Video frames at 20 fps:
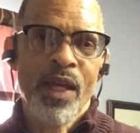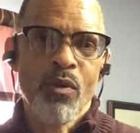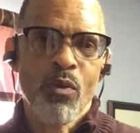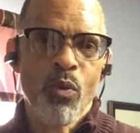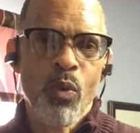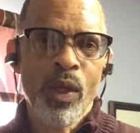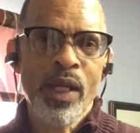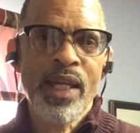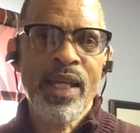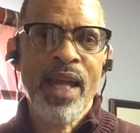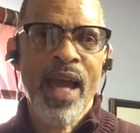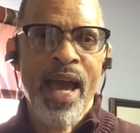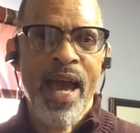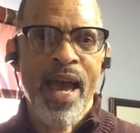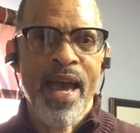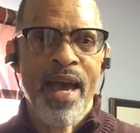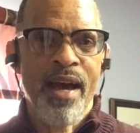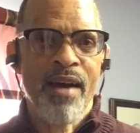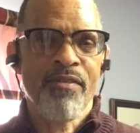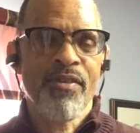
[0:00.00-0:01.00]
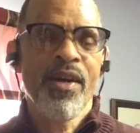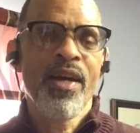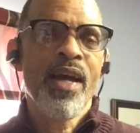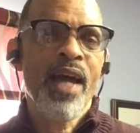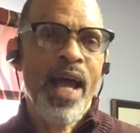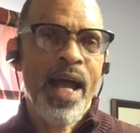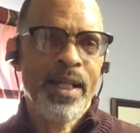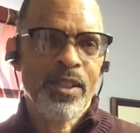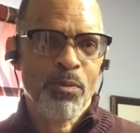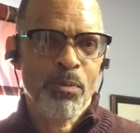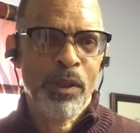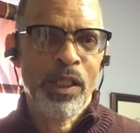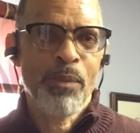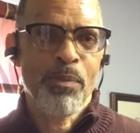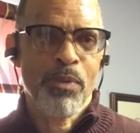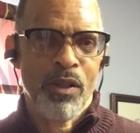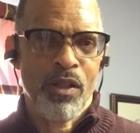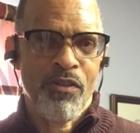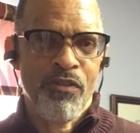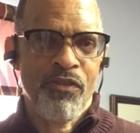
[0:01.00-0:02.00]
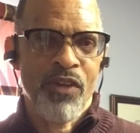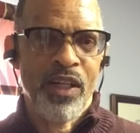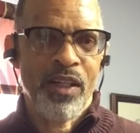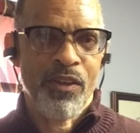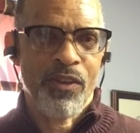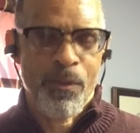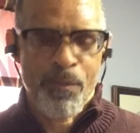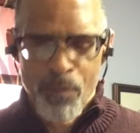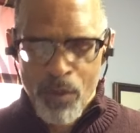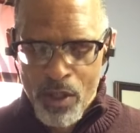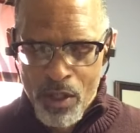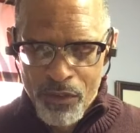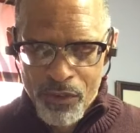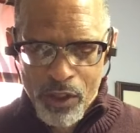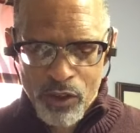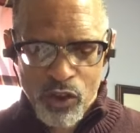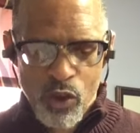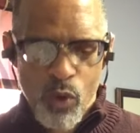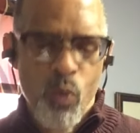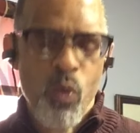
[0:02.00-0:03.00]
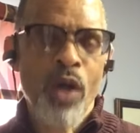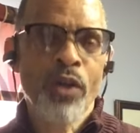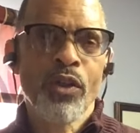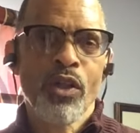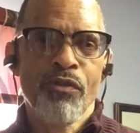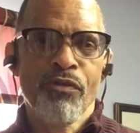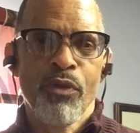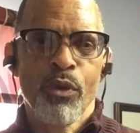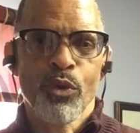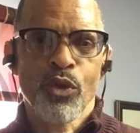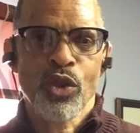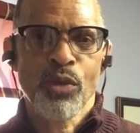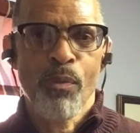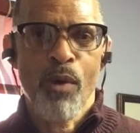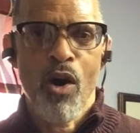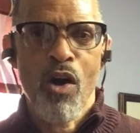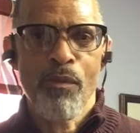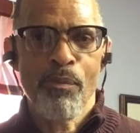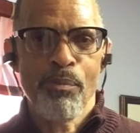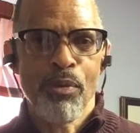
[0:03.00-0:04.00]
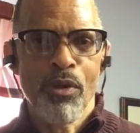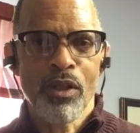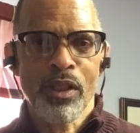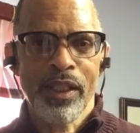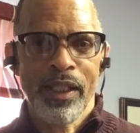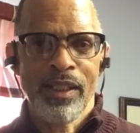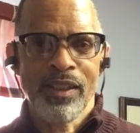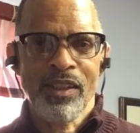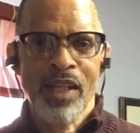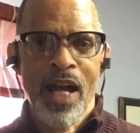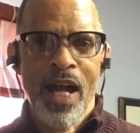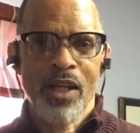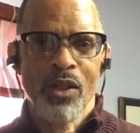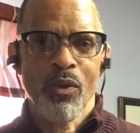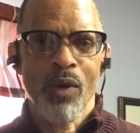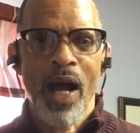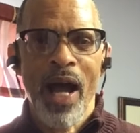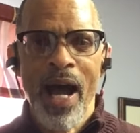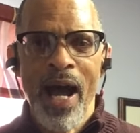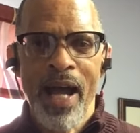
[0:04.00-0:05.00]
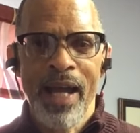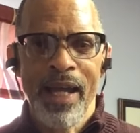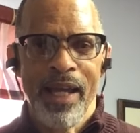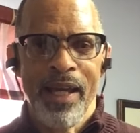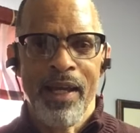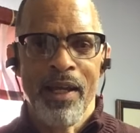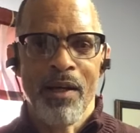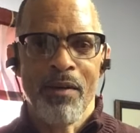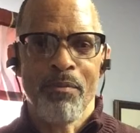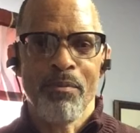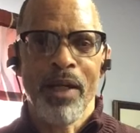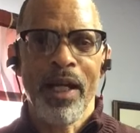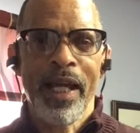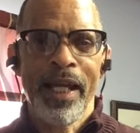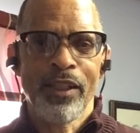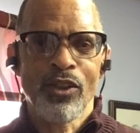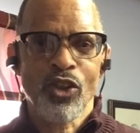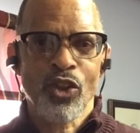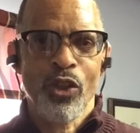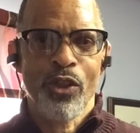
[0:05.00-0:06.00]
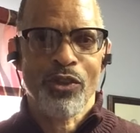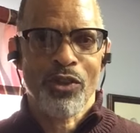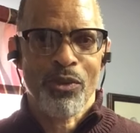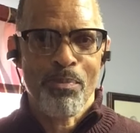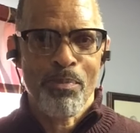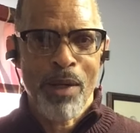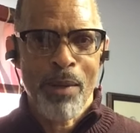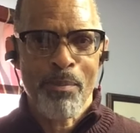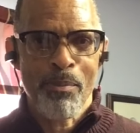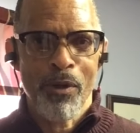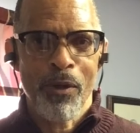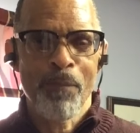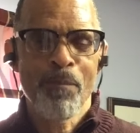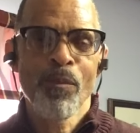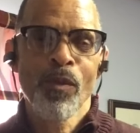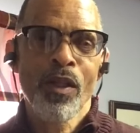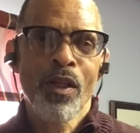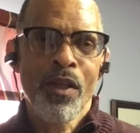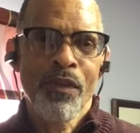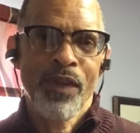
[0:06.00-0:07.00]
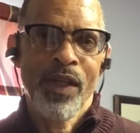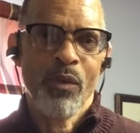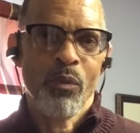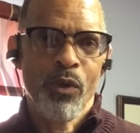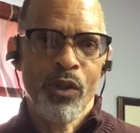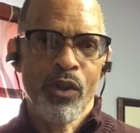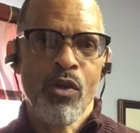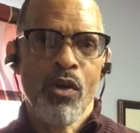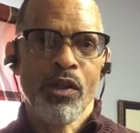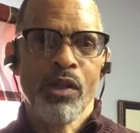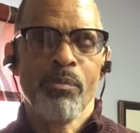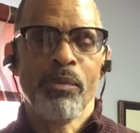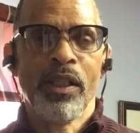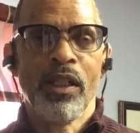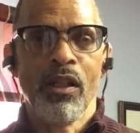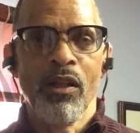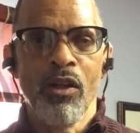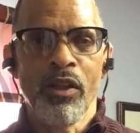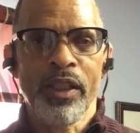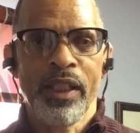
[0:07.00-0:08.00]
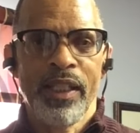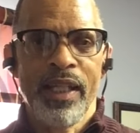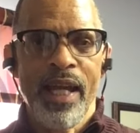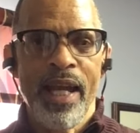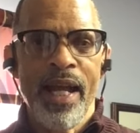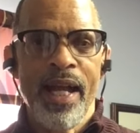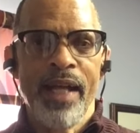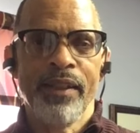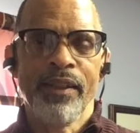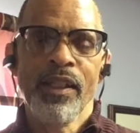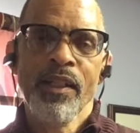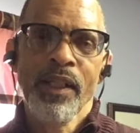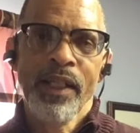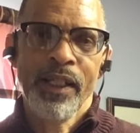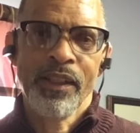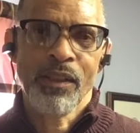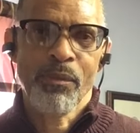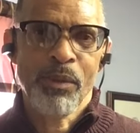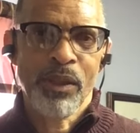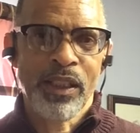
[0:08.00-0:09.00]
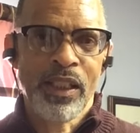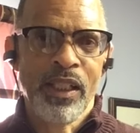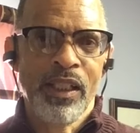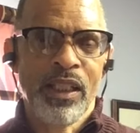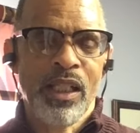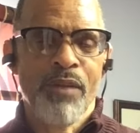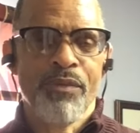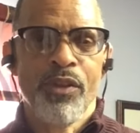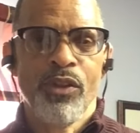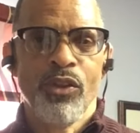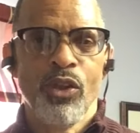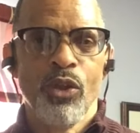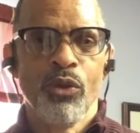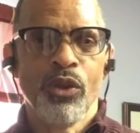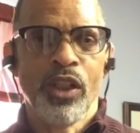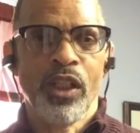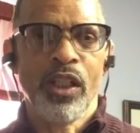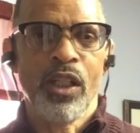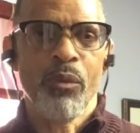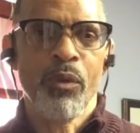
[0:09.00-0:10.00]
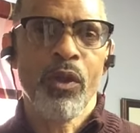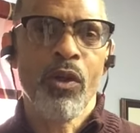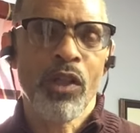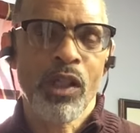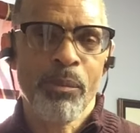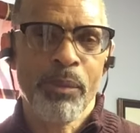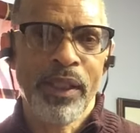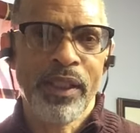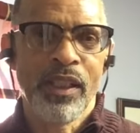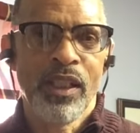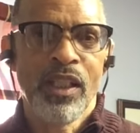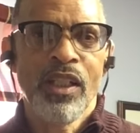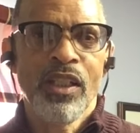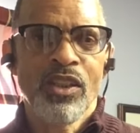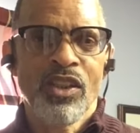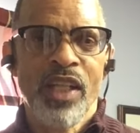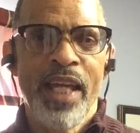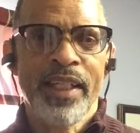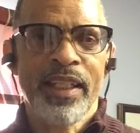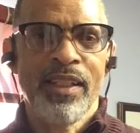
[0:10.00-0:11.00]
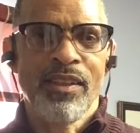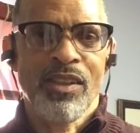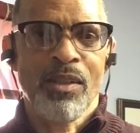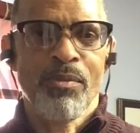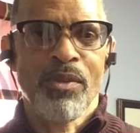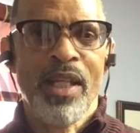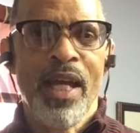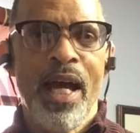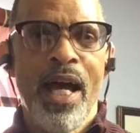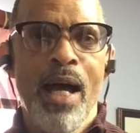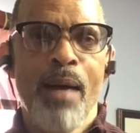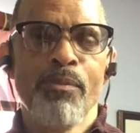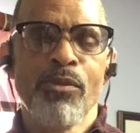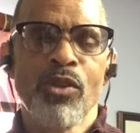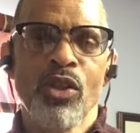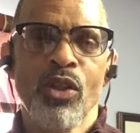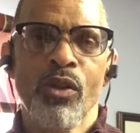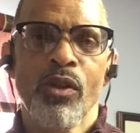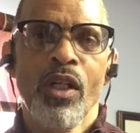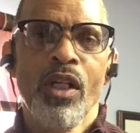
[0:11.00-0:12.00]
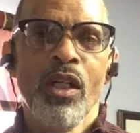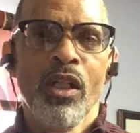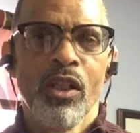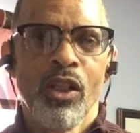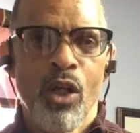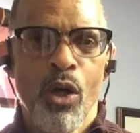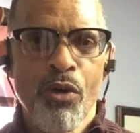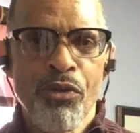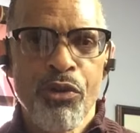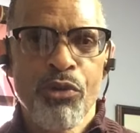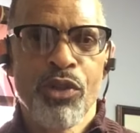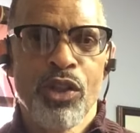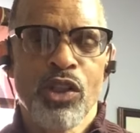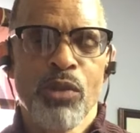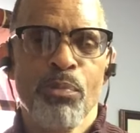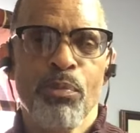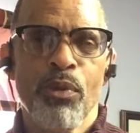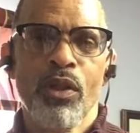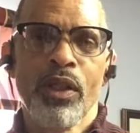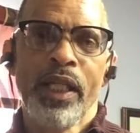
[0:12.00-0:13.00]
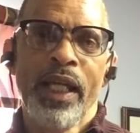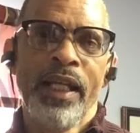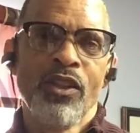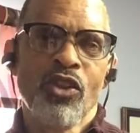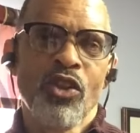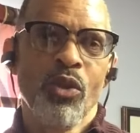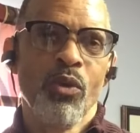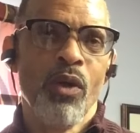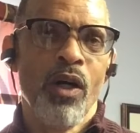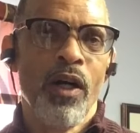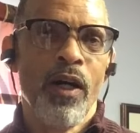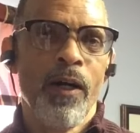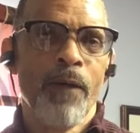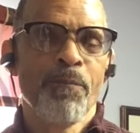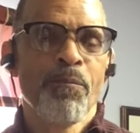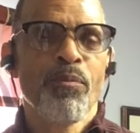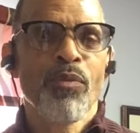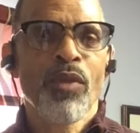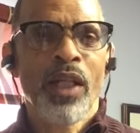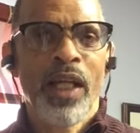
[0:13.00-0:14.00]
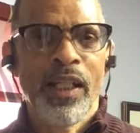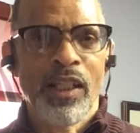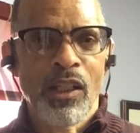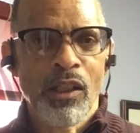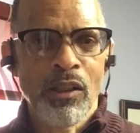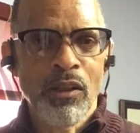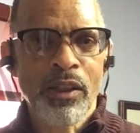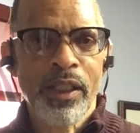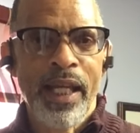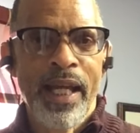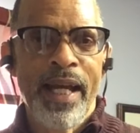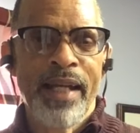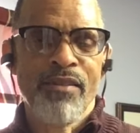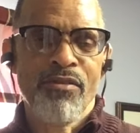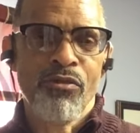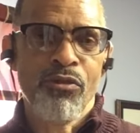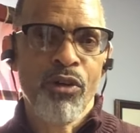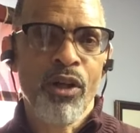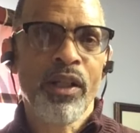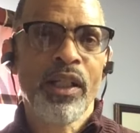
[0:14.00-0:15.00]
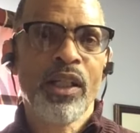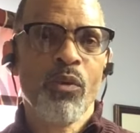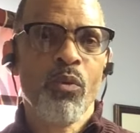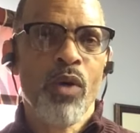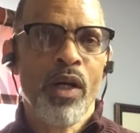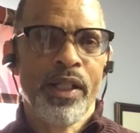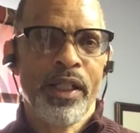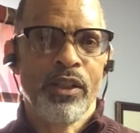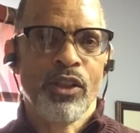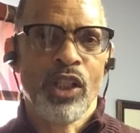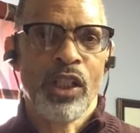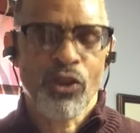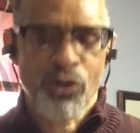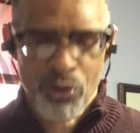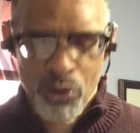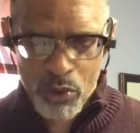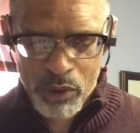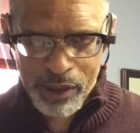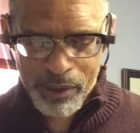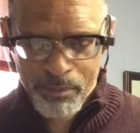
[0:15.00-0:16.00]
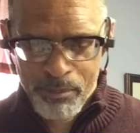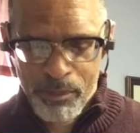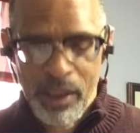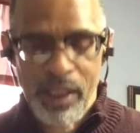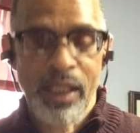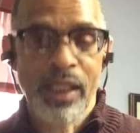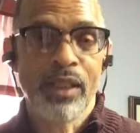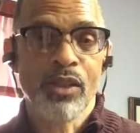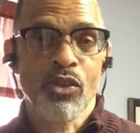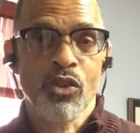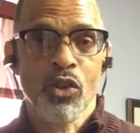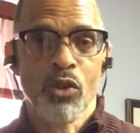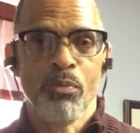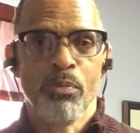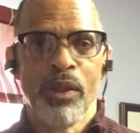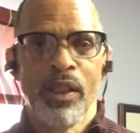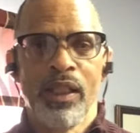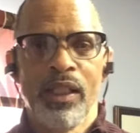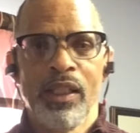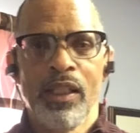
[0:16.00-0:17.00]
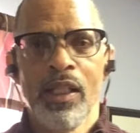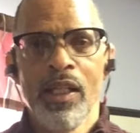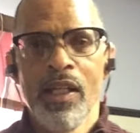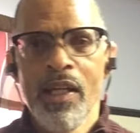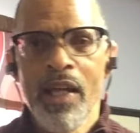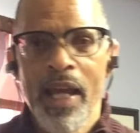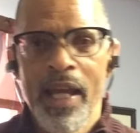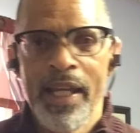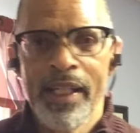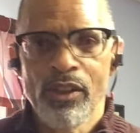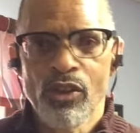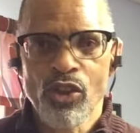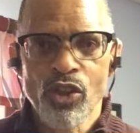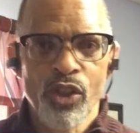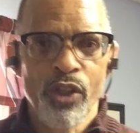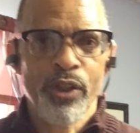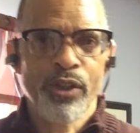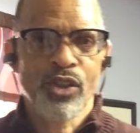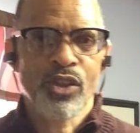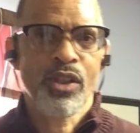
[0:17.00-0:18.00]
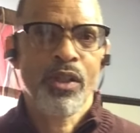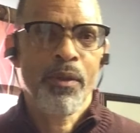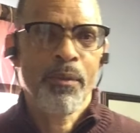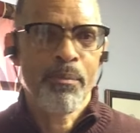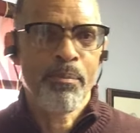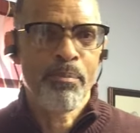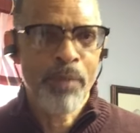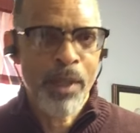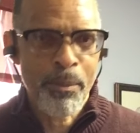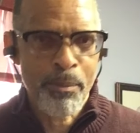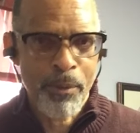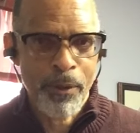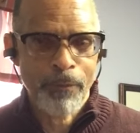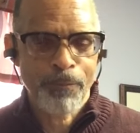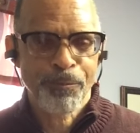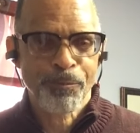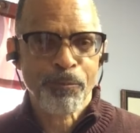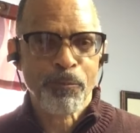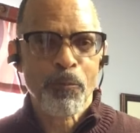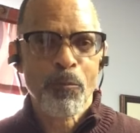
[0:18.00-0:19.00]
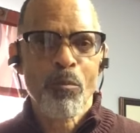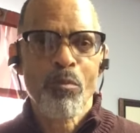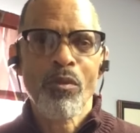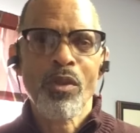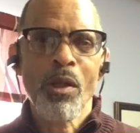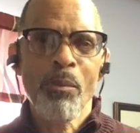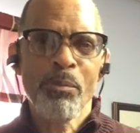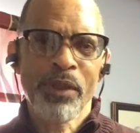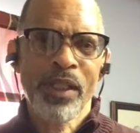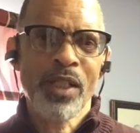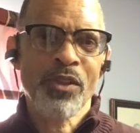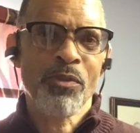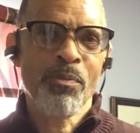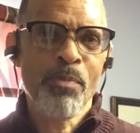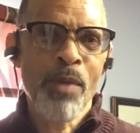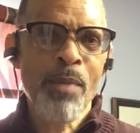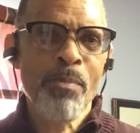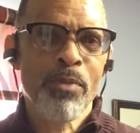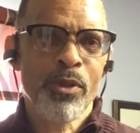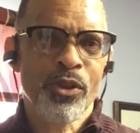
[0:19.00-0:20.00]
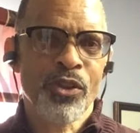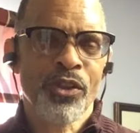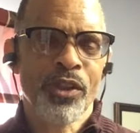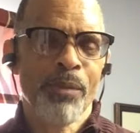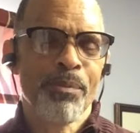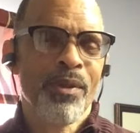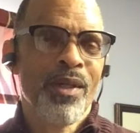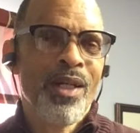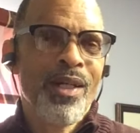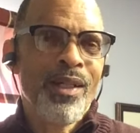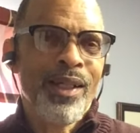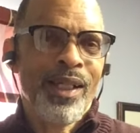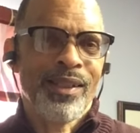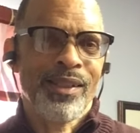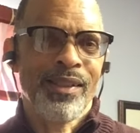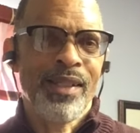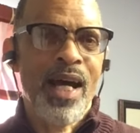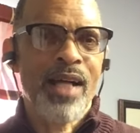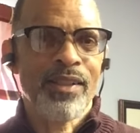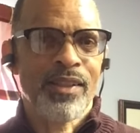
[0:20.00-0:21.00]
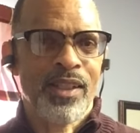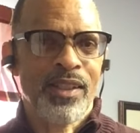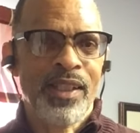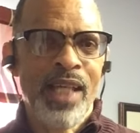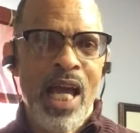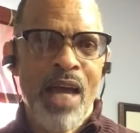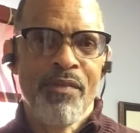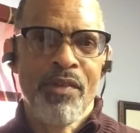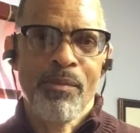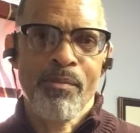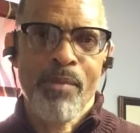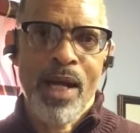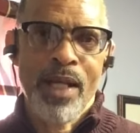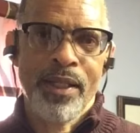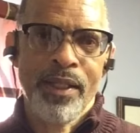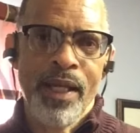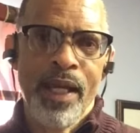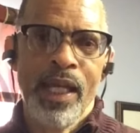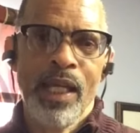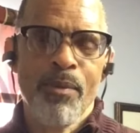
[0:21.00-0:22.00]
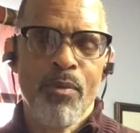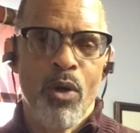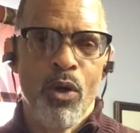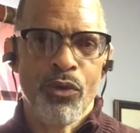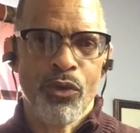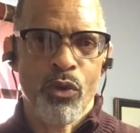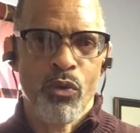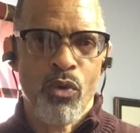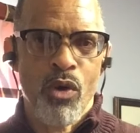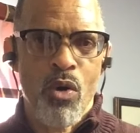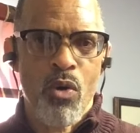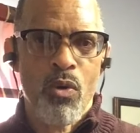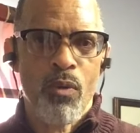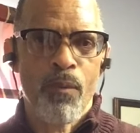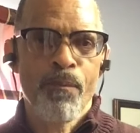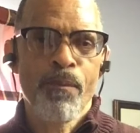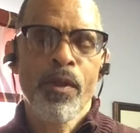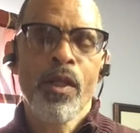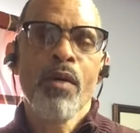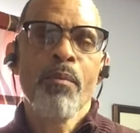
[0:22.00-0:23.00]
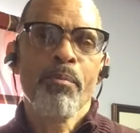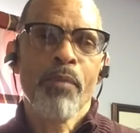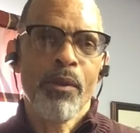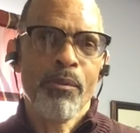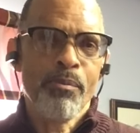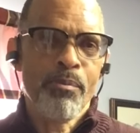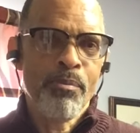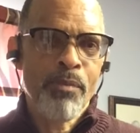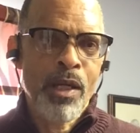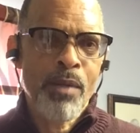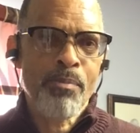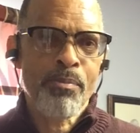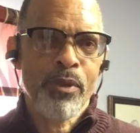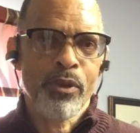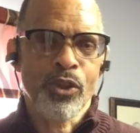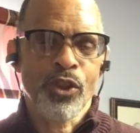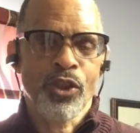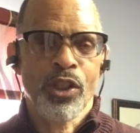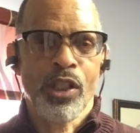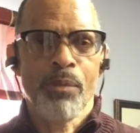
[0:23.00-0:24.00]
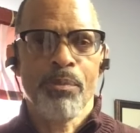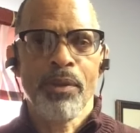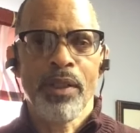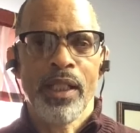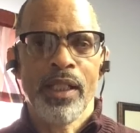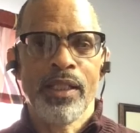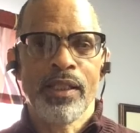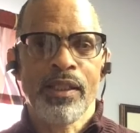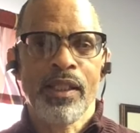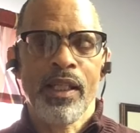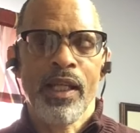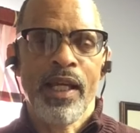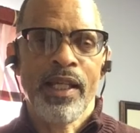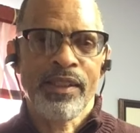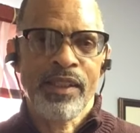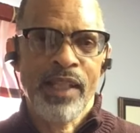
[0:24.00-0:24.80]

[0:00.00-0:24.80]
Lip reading: that we have as people of faith. There's a wonderful small book entitled I Am a Church Member that we're going to be looking at in the beginning of the new year. We're going to be taking some time to go through this book and to and look at really what it truly means to be a church member. Because membership is not just having my name on the roll, but membership is